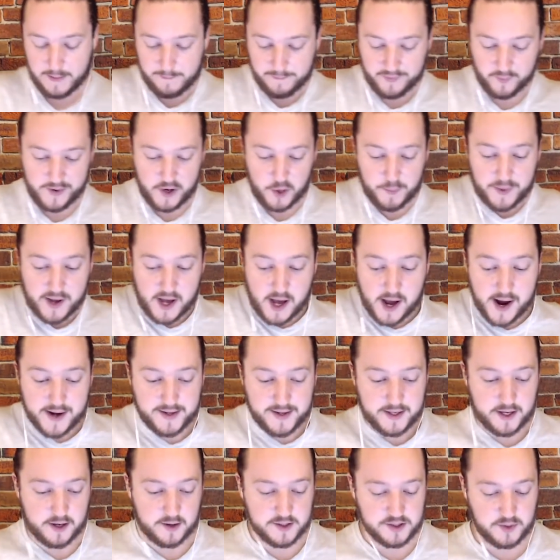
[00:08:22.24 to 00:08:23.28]
But we are
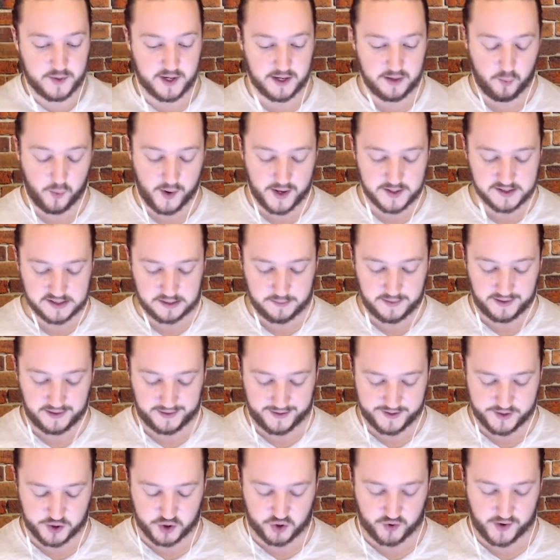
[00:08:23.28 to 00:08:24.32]
behind here, so we gotta win some
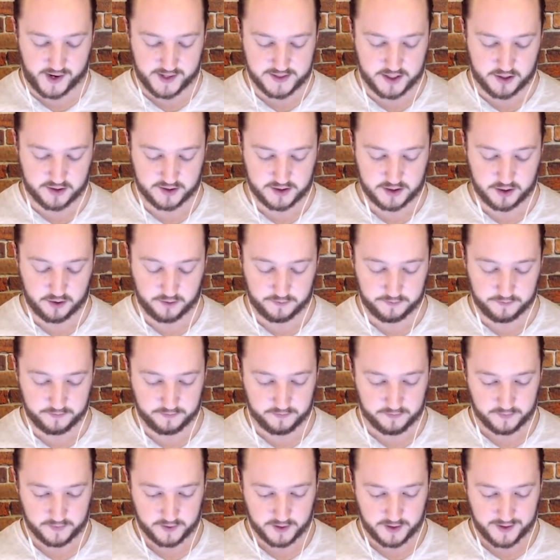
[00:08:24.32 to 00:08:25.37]
Elixir trades here soon,
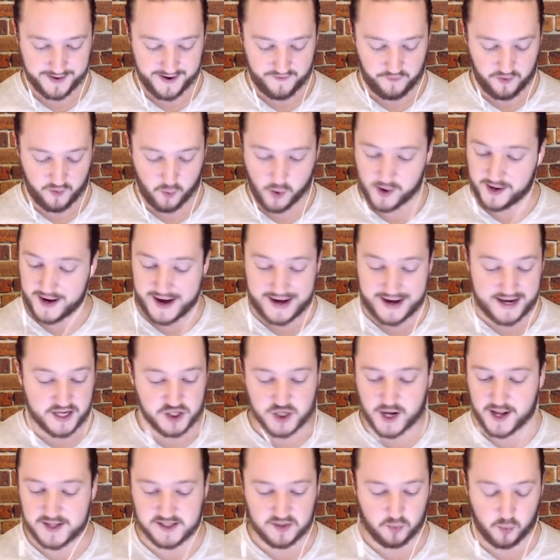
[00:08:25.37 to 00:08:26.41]
if we want any
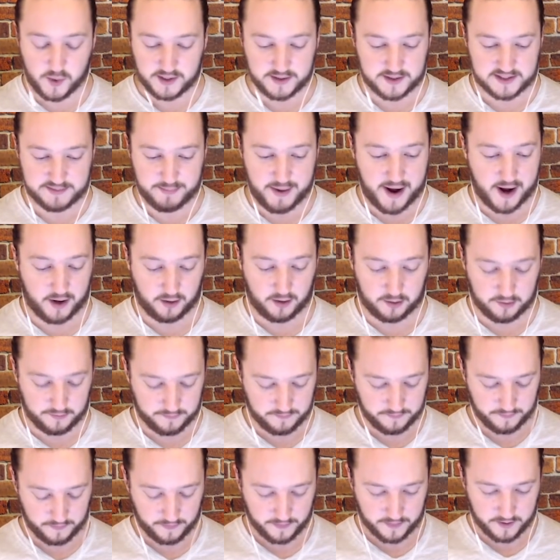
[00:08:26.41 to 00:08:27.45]
chance of winning this battle.
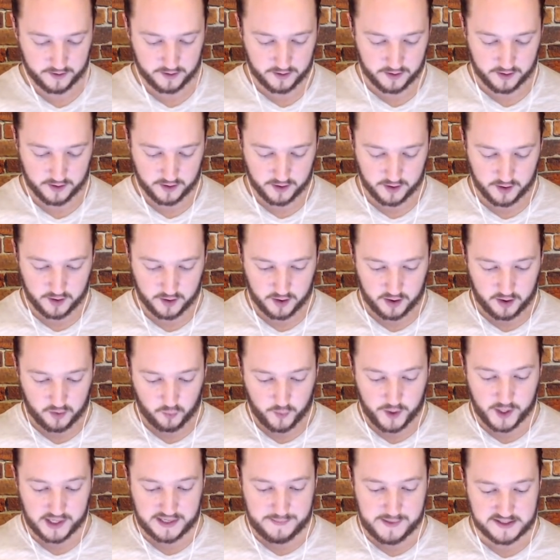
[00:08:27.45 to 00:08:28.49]

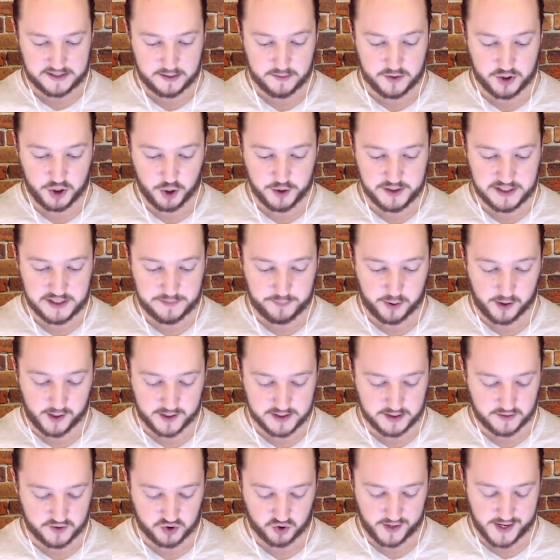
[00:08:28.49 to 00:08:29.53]
We gotta make some juicy
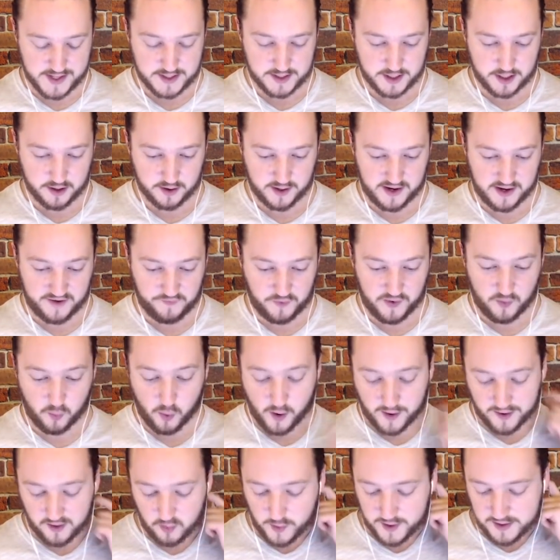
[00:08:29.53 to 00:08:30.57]
positive trades here if we
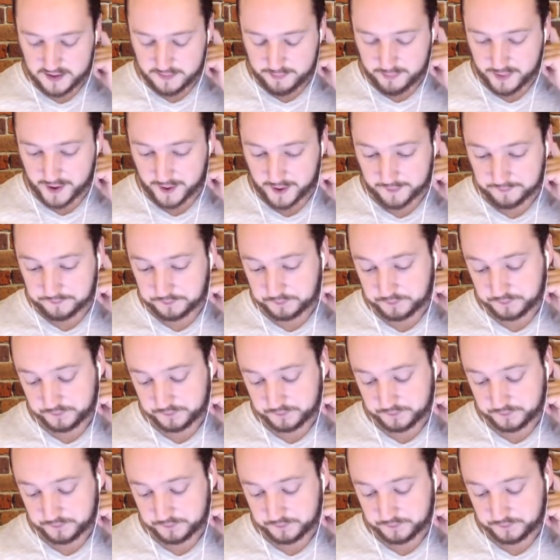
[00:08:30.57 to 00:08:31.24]
want to win, but